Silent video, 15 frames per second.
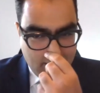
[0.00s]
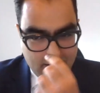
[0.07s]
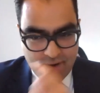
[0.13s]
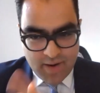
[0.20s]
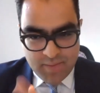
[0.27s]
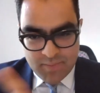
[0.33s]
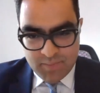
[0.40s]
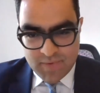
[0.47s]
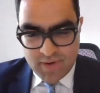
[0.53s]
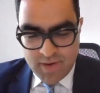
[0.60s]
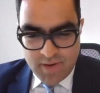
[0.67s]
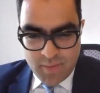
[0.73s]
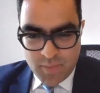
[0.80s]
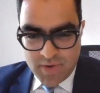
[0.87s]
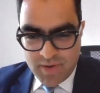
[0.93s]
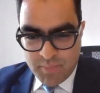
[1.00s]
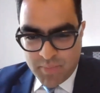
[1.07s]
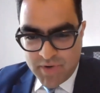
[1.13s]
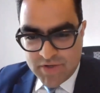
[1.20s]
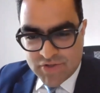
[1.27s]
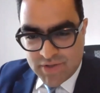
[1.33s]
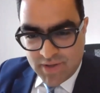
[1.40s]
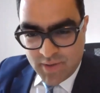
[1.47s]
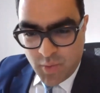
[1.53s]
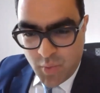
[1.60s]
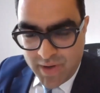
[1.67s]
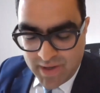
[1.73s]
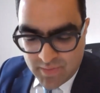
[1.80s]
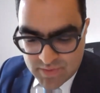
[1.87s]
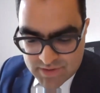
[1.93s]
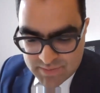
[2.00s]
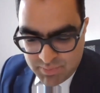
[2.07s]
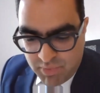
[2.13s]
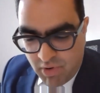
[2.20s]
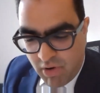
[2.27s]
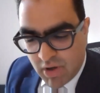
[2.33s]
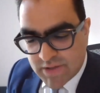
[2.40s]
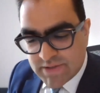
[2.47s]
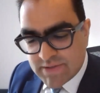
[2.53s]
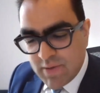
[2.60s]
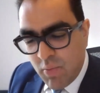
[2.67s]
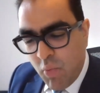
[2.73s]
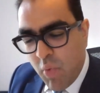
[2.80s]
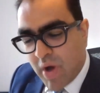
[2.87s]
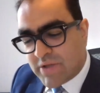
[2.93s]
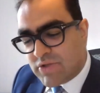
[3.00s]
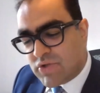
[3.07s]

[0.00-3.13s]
I will appreciate a quick response. One